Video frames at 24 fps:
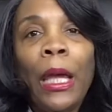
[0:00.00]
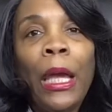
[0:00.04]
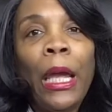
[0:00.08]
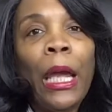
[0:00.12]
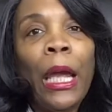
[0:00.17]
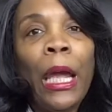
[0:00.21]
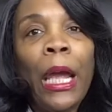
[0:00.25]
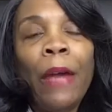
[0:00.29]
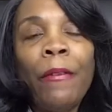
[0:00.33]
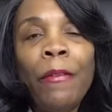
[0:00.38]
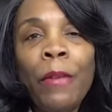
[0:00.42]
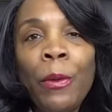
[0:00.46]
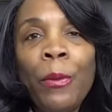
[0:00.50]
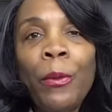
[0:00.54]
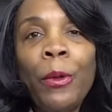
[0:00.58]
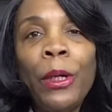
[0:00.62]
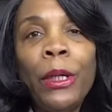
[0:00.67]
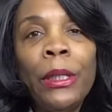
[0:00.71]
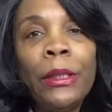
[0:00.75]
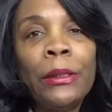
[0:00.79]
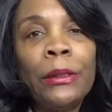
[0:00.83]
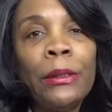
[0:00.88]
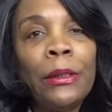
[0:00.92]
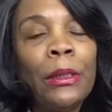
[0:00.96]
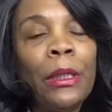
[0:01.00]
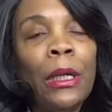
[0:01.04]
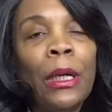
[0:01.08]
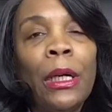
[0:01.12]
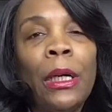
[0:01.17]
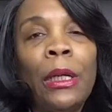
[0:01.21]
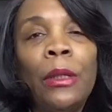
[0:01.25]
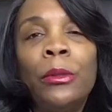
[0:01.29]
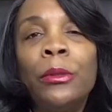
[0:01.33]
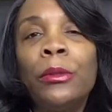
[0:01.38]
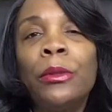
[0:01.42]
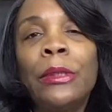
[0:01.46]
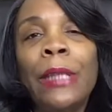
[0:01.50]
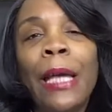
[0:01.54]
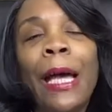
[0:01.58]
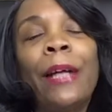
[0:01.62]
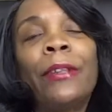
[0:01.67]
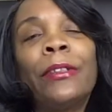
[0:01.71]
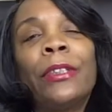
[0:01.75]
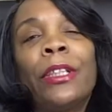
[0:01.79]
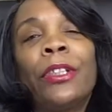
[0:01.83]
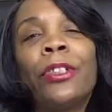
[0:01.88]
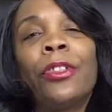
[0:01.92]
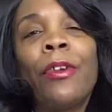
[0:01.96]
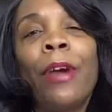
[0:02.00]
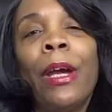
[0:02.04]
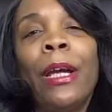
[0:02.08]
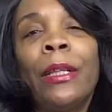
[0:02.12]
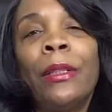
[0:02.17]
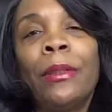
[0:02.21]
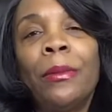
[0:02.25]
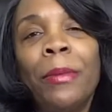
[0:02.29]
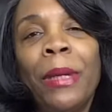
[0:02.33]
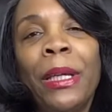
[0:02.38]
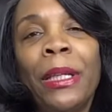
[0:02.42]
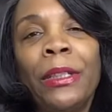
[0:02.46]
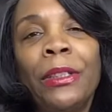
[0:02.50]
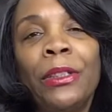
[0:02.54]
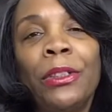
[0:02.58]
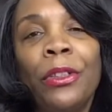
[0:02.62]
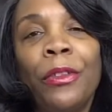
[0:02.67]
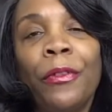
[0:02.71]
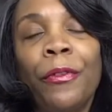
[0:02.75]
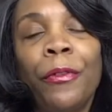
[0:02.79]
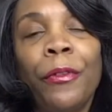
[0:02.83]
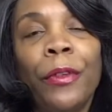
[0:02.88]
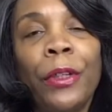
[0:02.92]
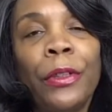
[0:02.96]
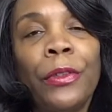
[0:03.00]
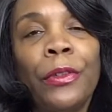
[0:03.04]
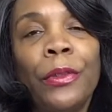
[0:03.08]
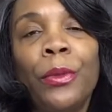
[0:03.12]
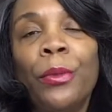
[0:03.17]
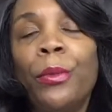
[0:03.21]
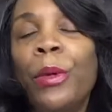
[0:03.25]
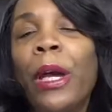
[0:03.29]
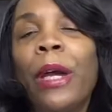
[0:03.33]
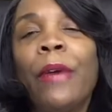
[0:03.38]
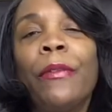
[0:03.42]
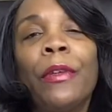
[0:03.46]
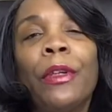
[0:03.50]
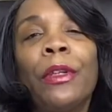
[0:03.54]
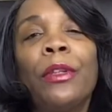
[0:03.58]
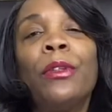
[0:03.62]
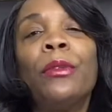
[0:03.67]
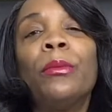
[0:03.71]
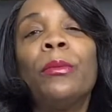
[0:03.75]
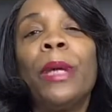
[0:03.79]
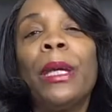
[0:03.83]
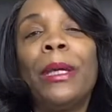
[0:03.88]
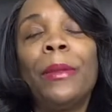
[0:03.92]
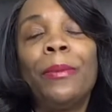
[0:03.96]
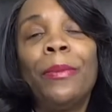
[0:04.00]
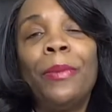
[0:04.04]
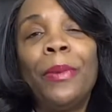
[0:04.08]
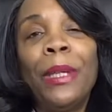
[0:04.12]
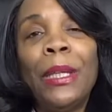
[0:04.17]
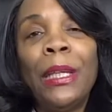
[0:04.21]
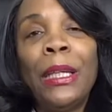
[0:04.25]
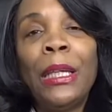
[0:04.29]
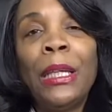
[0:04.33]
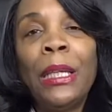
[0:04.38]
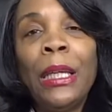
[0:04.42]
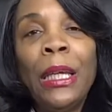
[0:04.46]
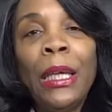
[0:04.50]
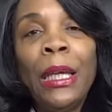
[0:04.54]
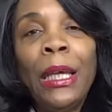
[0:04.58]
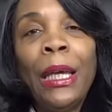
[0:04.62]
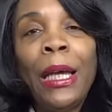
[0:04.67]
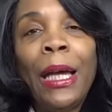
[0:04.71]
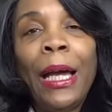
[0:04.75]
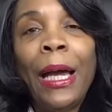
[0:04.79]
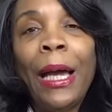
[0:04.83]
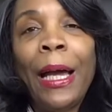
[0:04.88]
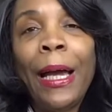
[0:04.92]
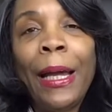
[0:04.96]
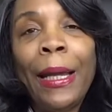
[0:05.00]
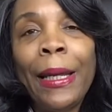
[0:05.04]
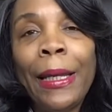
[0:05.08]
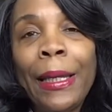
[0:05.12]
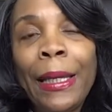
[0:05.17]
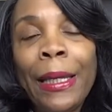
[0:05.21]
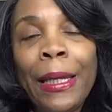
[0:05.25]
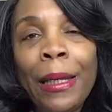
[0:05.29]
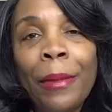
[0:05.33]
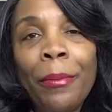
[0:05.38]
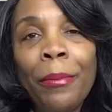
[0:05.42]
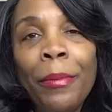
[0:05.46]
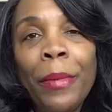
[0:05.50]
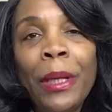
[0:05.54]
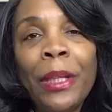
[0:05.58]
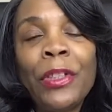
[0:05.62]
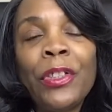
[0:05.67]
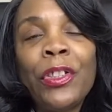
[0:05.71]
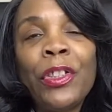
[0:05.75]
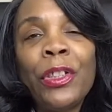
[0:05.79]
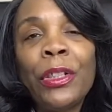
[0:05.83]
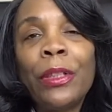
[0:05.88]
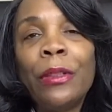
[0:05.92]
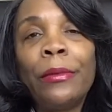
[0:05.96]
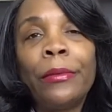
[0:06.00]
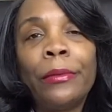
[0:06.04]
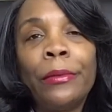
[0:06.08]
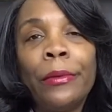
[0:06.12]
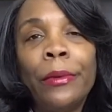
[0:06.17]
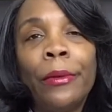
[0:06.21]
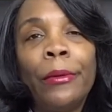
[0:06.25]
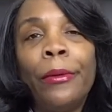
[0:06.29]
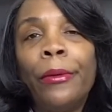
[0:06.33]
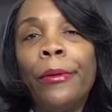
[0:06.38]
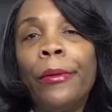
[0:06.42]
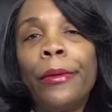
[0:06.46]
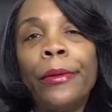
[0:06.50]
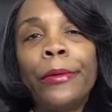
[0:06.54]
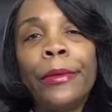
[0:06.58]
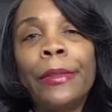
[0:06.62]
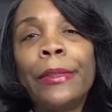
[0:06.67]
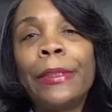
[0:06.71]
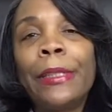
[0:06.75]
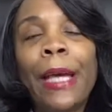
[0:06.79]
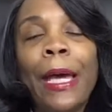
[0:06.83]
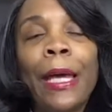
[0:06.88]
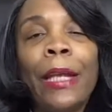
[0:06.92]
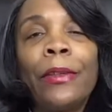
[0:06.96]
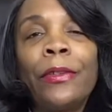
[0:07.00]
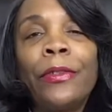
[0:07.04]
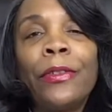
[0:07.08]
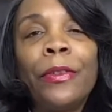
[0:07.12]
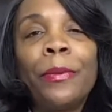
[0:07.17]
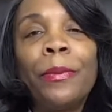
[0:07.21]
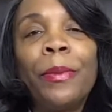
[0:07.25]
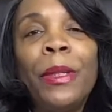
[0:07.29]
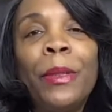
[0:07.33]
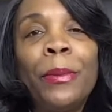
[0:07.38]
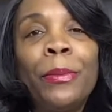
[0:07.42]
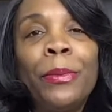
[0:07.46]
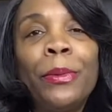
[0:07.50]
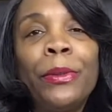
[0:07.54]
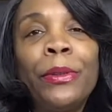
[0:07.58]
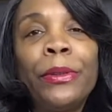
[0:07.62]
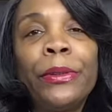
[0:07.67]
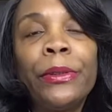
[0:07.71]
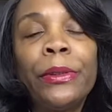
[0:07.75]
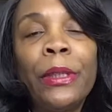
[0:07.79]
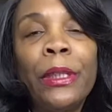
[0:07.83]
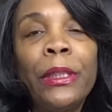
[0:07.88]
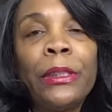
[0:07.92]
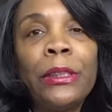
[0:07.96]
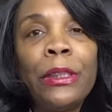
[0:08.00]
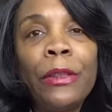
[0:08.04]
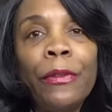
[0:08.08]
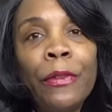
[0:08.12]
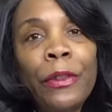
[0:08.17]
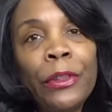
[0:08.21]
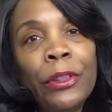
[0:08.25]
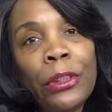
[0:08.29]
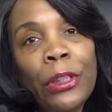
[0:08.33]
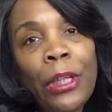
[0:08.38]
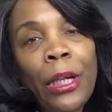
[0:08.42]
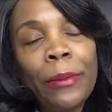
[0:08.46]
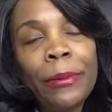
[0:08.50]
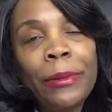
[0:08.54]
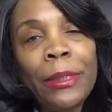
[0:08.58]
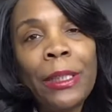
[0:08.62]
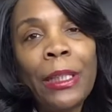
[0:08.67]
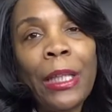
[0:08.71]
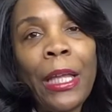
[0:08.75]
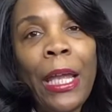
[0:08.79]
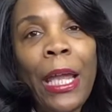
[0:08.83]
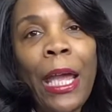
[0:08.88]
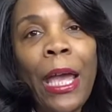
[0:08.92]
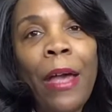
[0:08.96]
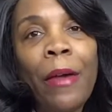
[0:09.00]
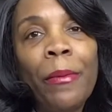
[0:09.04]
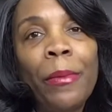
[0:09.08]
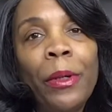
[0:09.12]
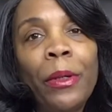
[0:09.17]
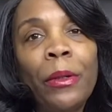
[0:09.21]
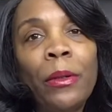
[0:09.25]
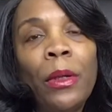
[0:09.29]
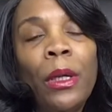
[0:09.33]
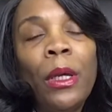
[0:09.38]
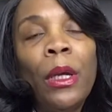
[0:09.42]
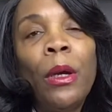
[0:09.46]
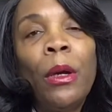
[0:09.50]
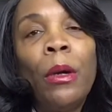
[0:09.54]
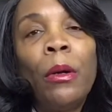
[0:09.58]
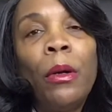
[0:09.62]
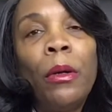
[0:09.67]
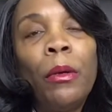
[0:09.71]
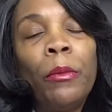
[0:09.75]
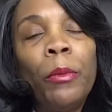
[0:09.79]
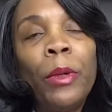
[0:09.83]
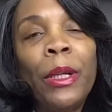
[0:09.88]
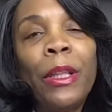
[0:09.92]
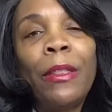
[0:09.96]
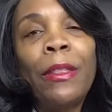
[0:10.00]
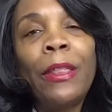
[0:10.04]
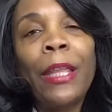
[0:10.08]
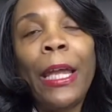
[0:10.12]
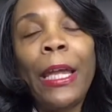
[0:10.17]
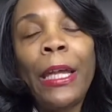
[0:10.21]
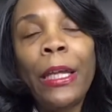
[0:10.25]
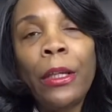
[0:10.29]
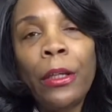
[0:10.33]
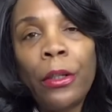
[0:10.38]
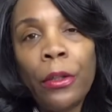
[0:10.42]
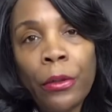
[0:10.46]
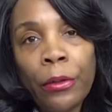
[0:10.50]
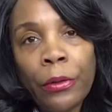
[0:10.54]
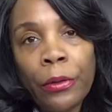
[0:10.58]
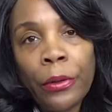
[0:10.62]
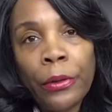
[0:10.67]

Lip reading: everyone who's out there trying to make a difference, whoever you may be. I can't mention all the titles of people's different jobs that they have, but we thank you.